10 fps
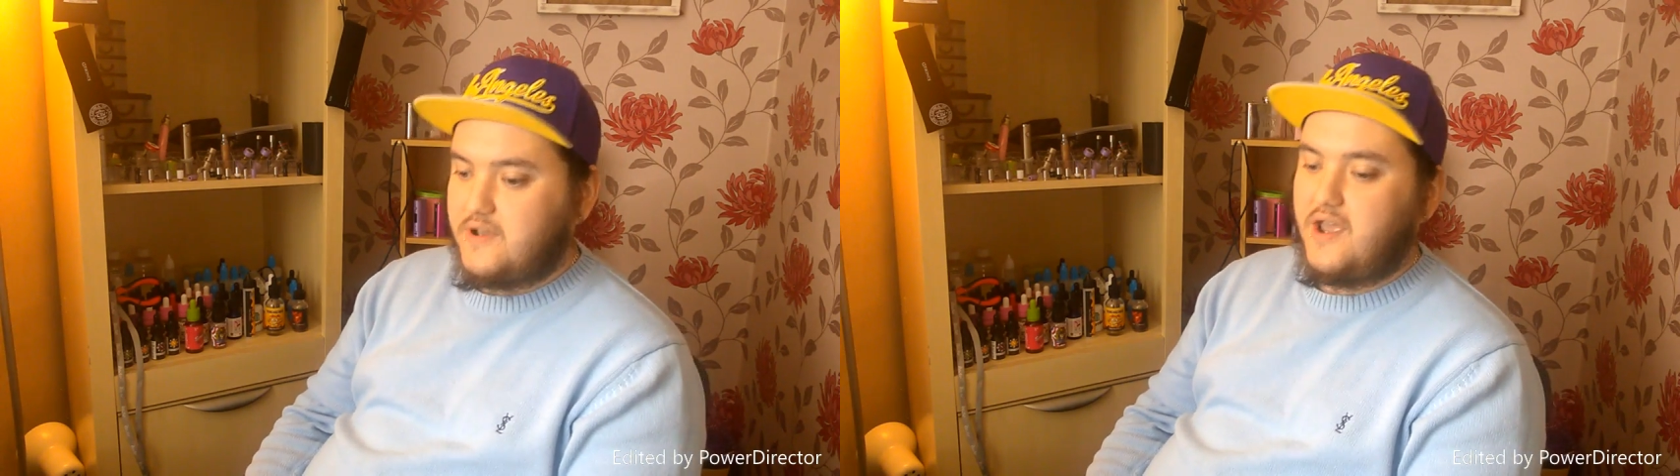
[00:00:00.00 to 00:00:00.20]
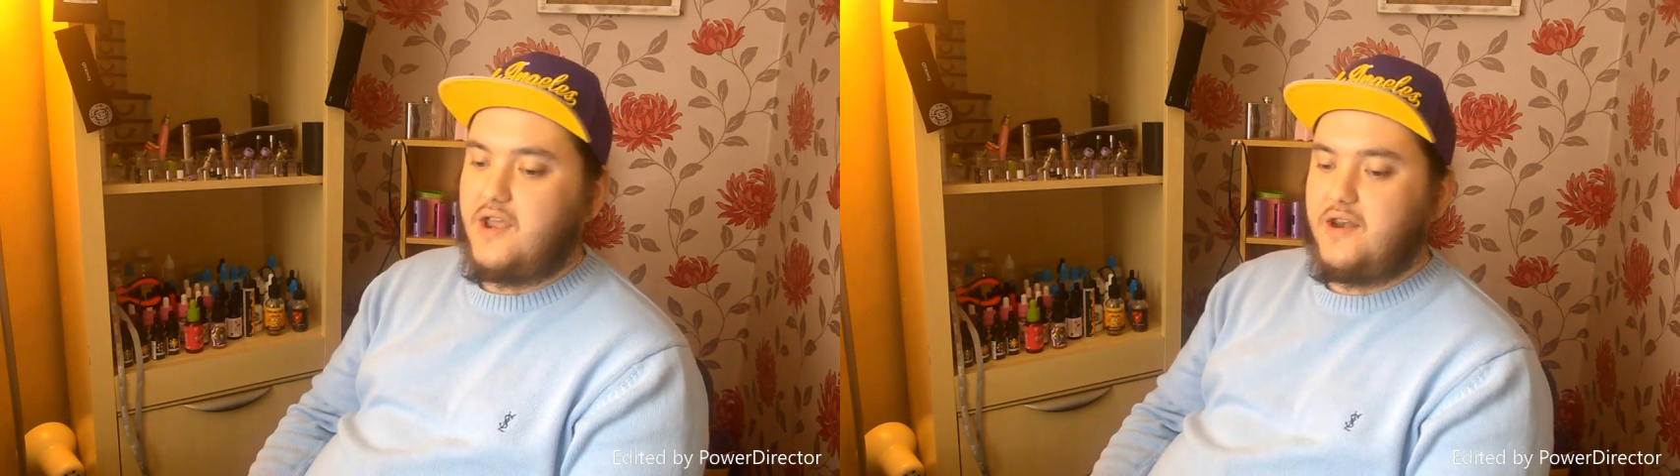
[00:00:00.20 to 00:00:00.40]

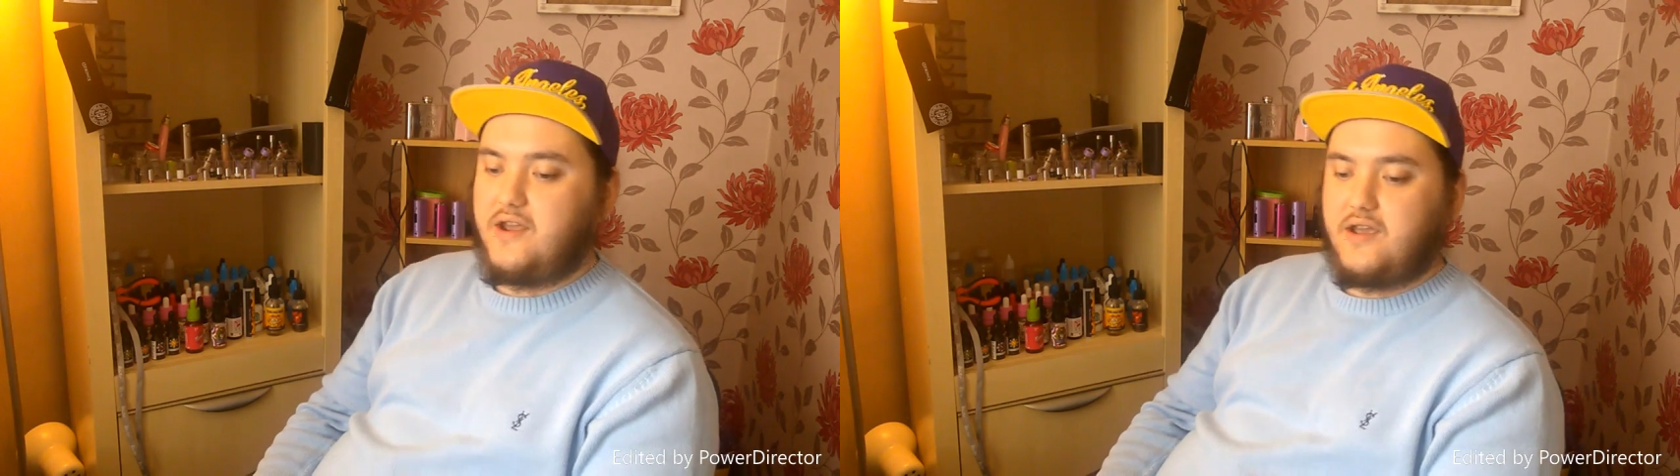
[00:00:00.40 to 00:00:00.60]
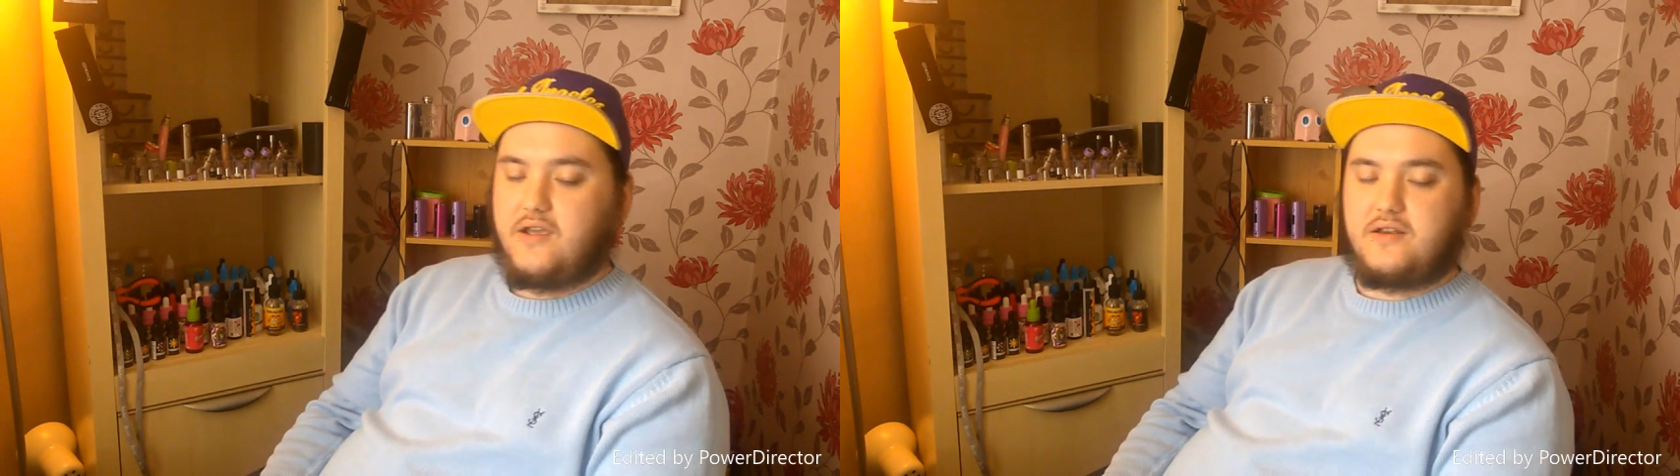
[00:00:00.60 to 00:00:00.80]
getting
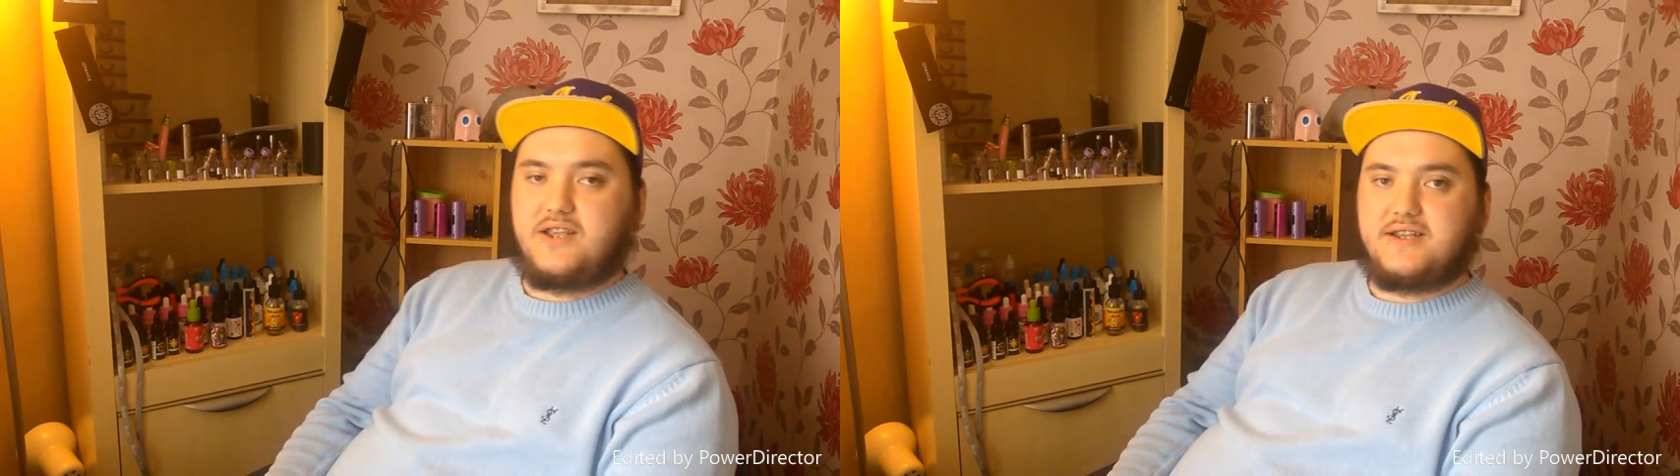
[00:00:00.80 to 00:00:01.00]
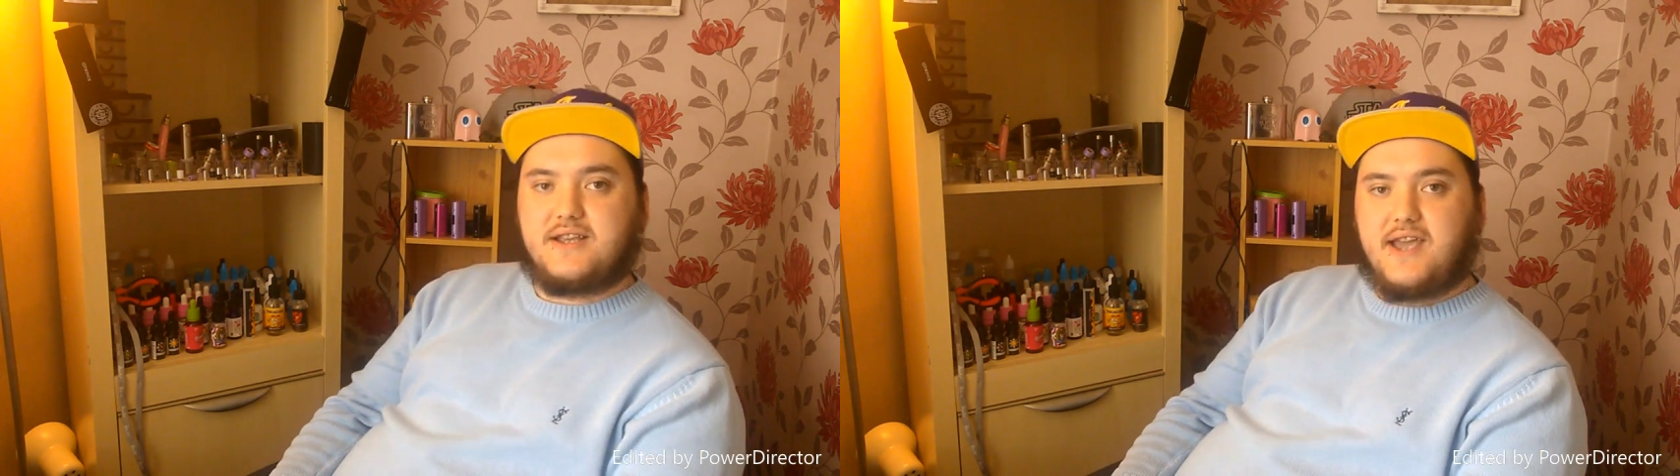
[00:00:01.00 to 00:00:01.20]
a, a
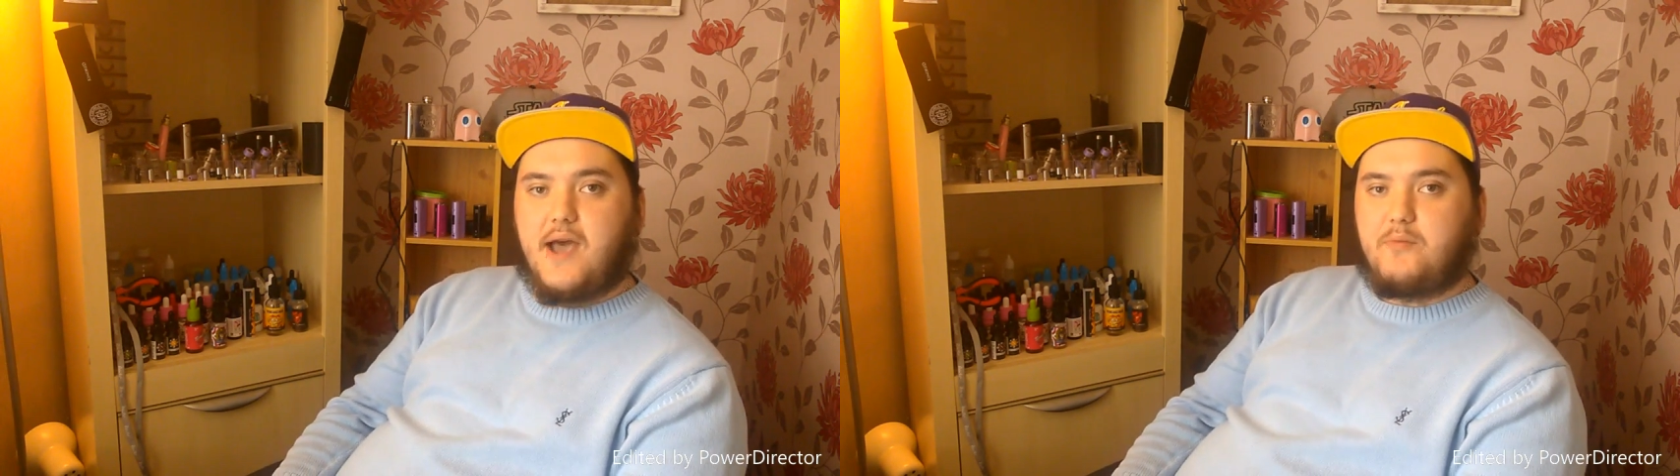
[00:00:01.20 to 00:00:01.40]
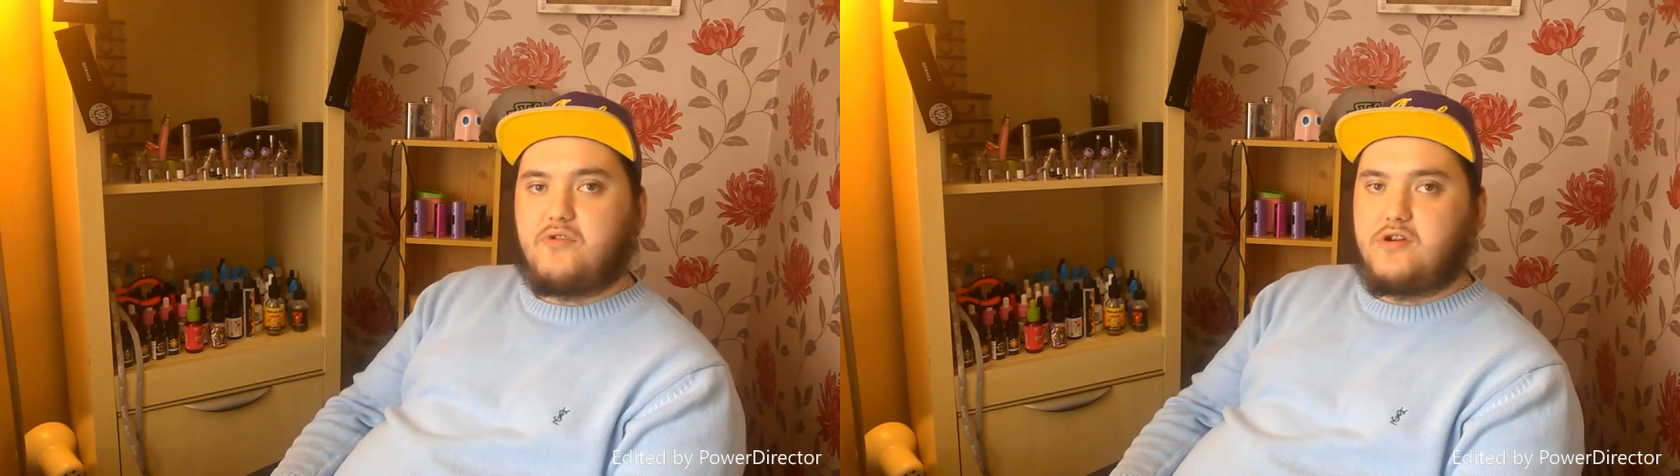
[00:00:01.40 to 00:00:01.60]
decent
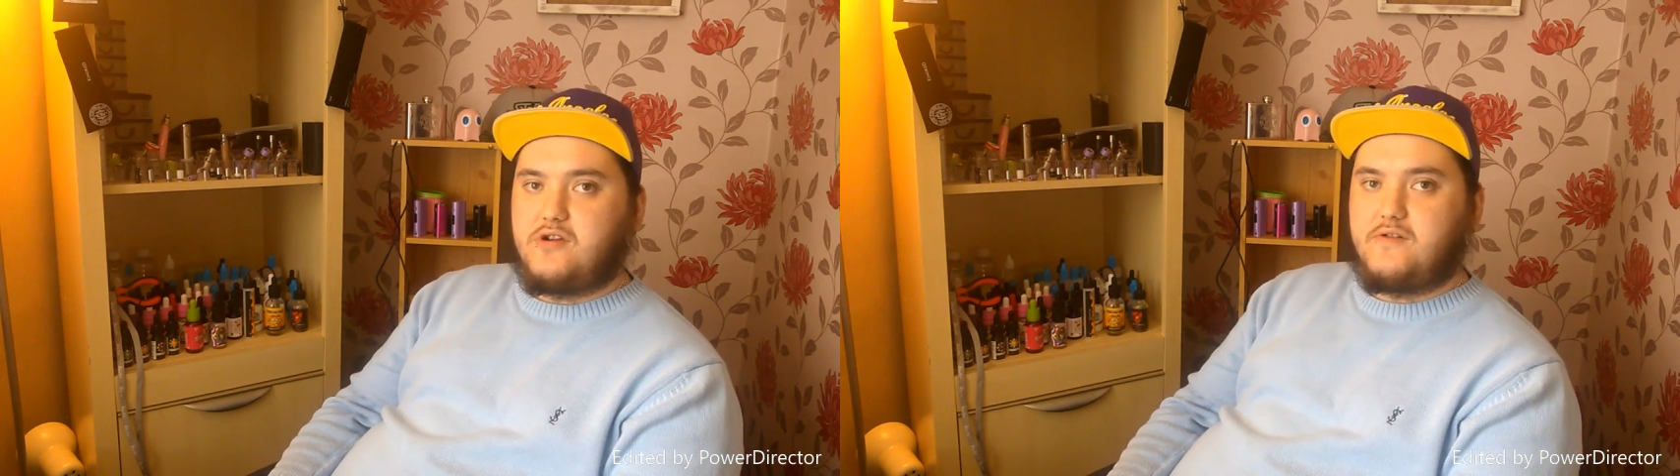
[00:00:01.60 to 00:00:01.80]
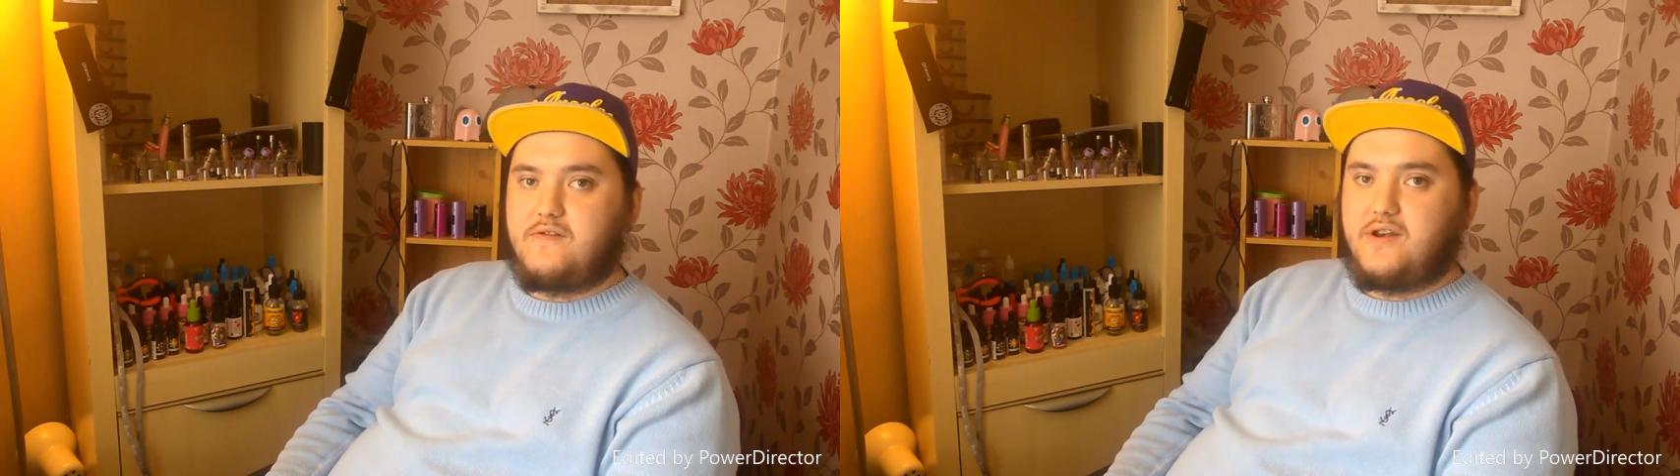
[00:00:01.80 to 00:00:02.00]

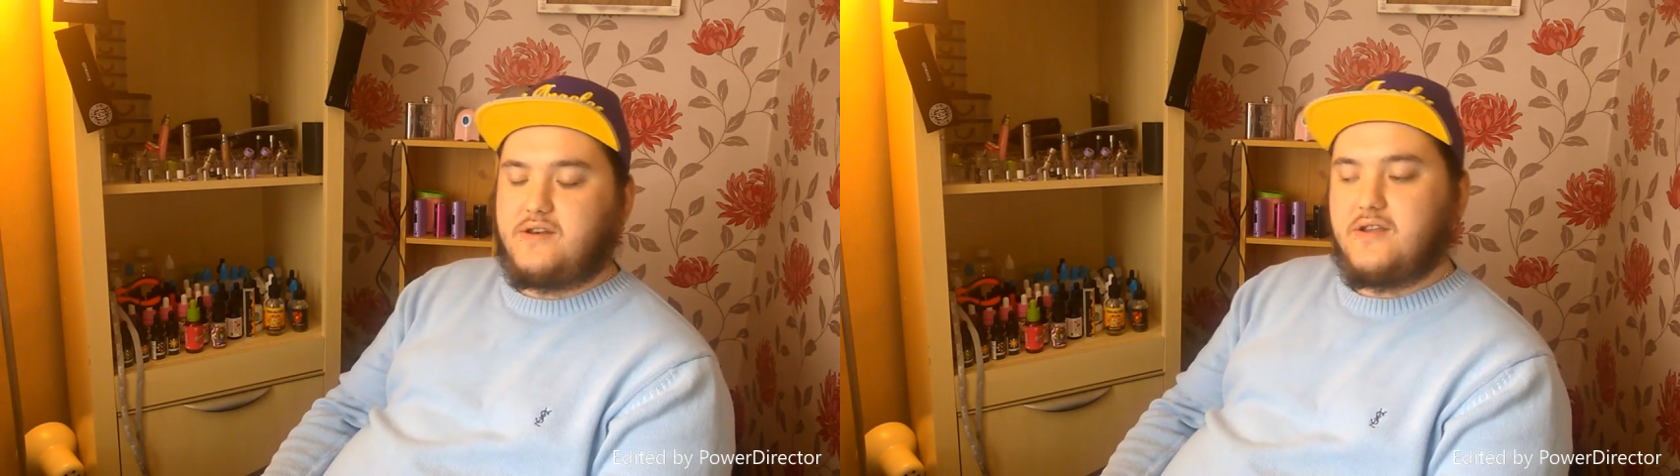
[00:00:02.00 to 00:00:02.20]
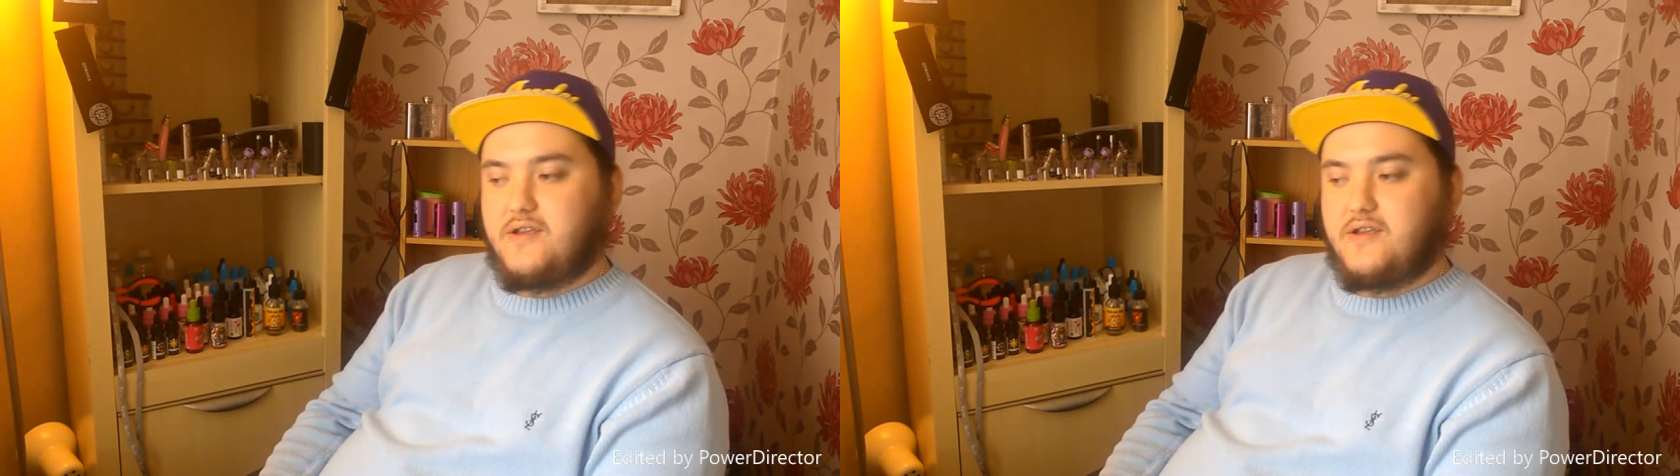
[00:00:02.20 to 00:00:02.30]
camera and